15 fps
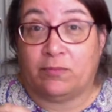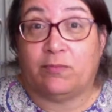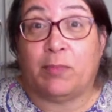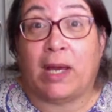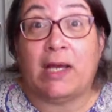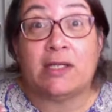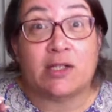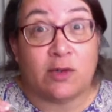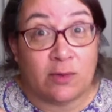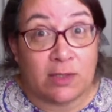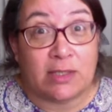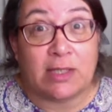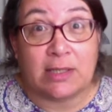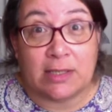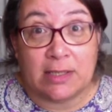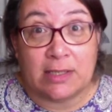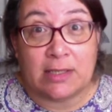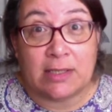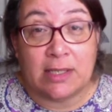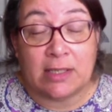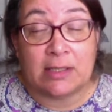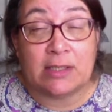based on
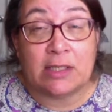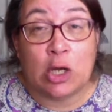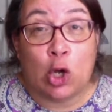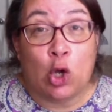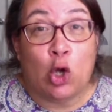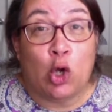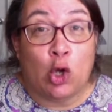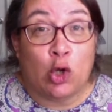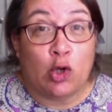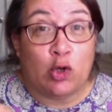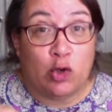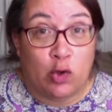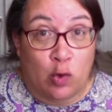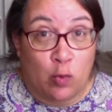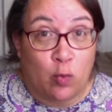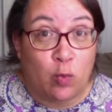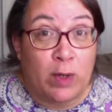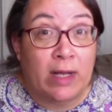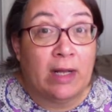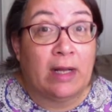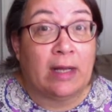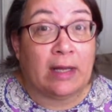statistics, you
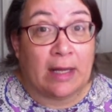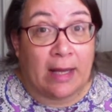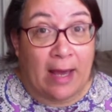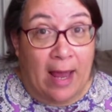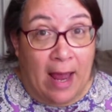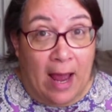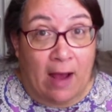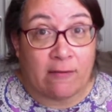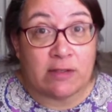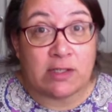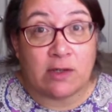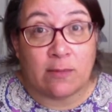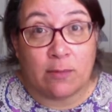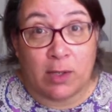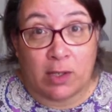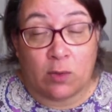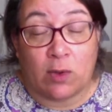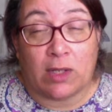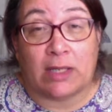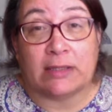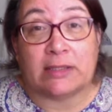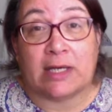will have somebody with
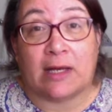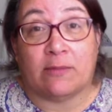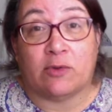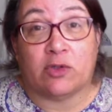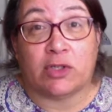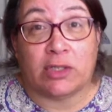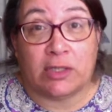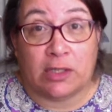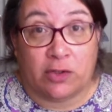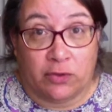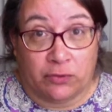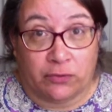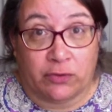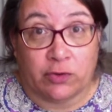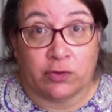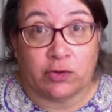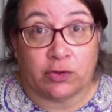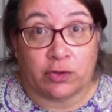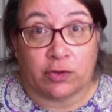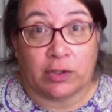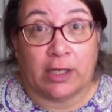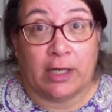Alzheimer's in the near
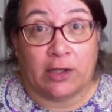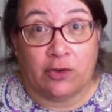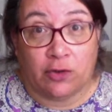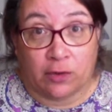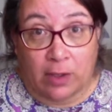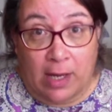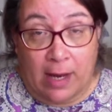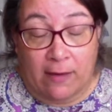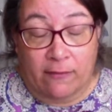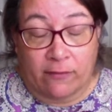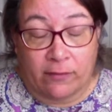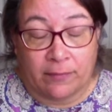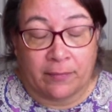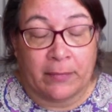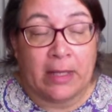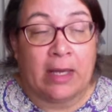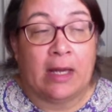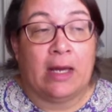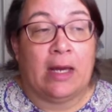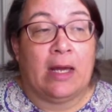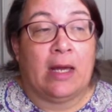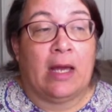future in your life.
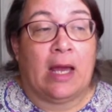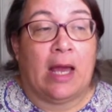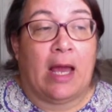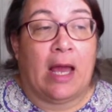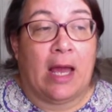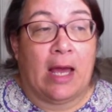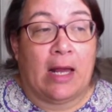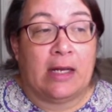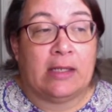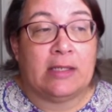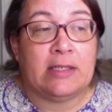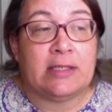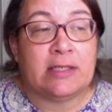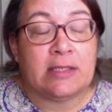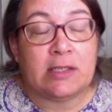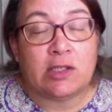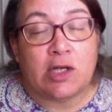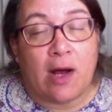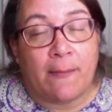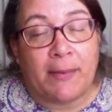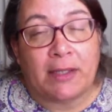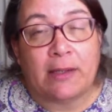And this is a
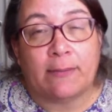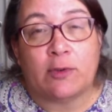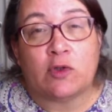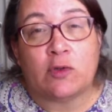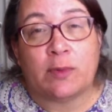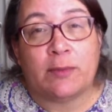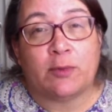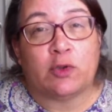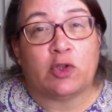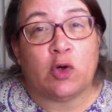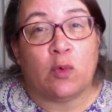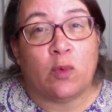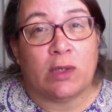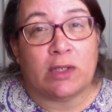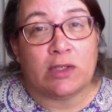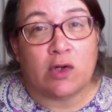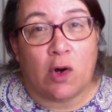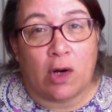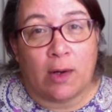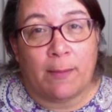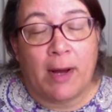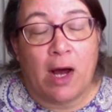topic that most people don't want to
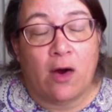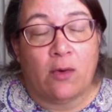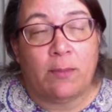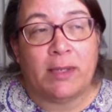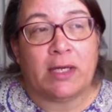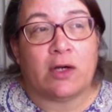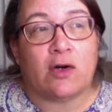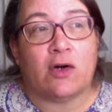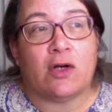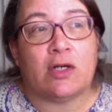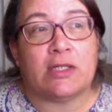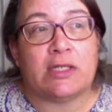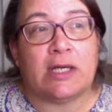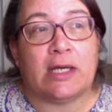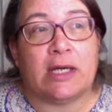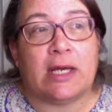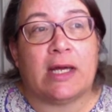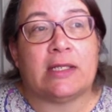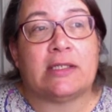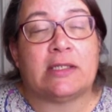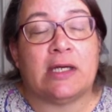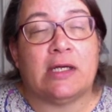talk about because it
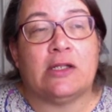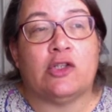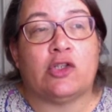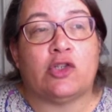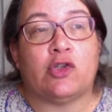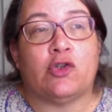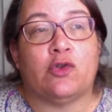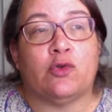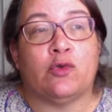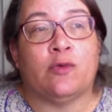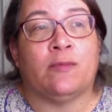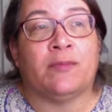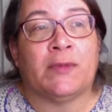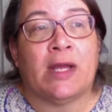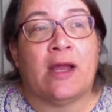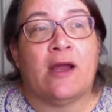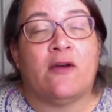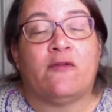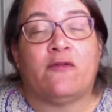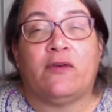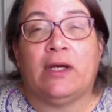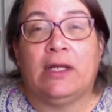gets into
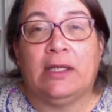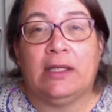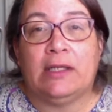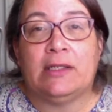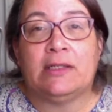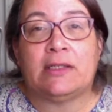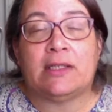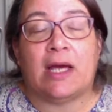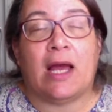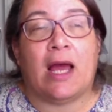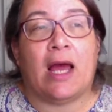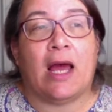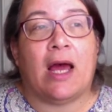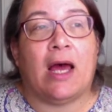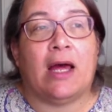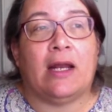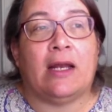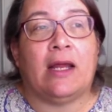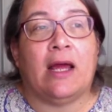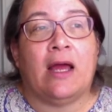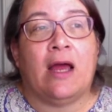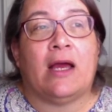feelings and
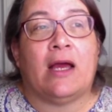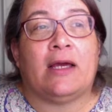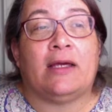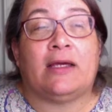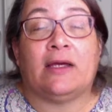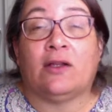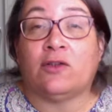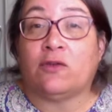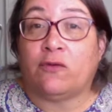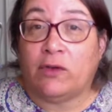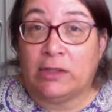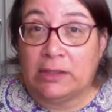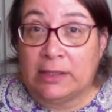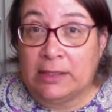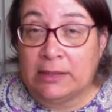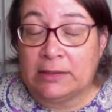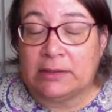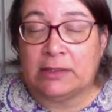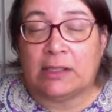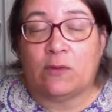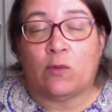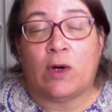guilt feelings
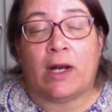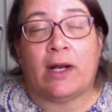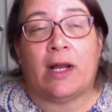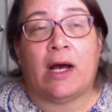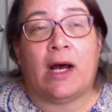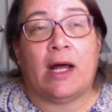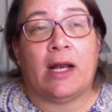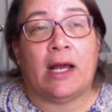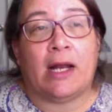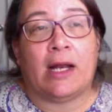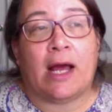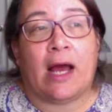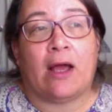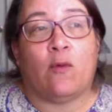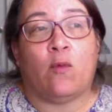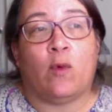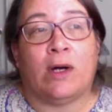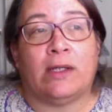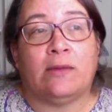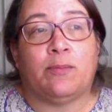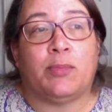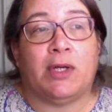and whatnot. And I
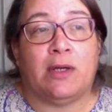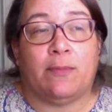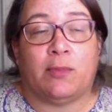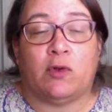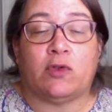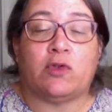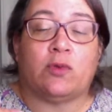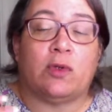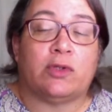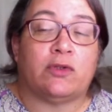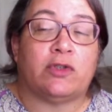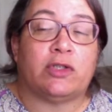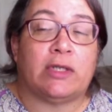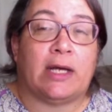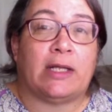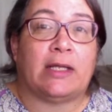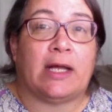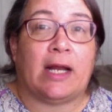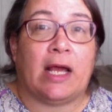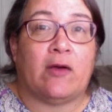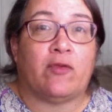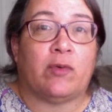want people to understand that
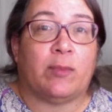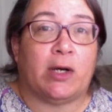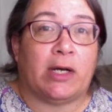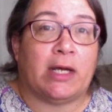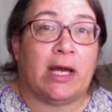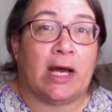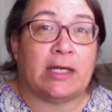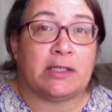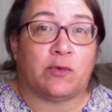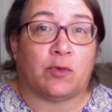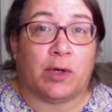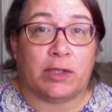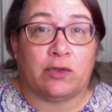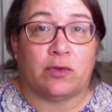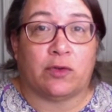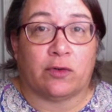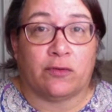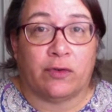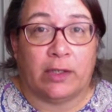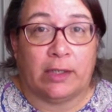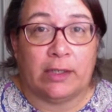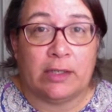everybody has a right to their
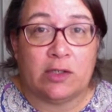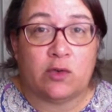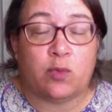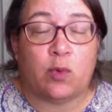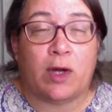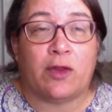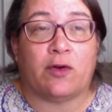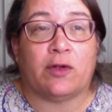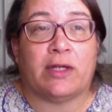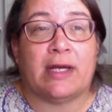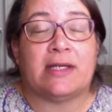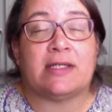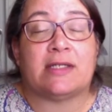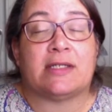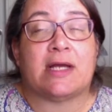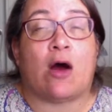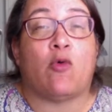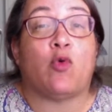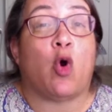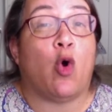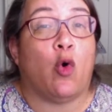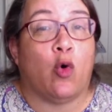feelings, whether they
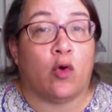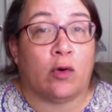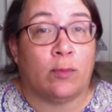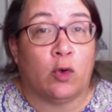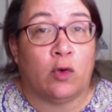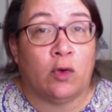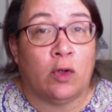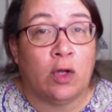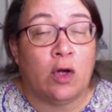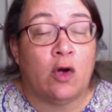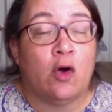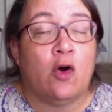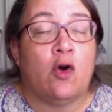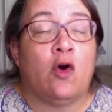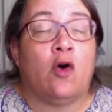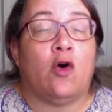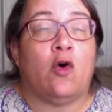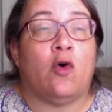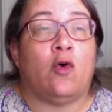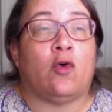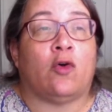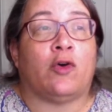sound horrible
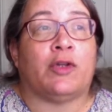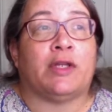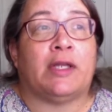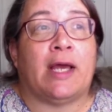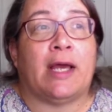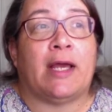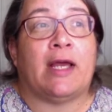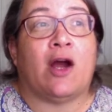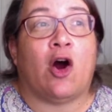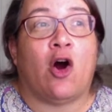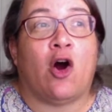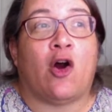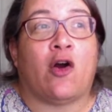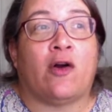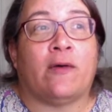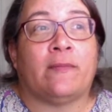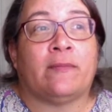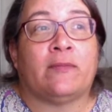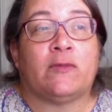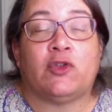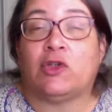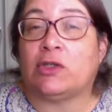or they are
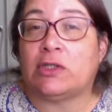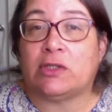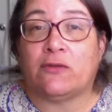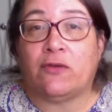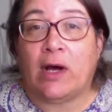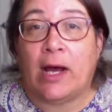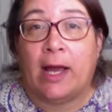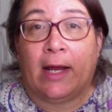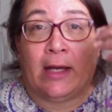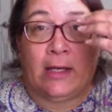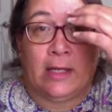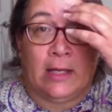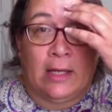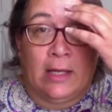justified.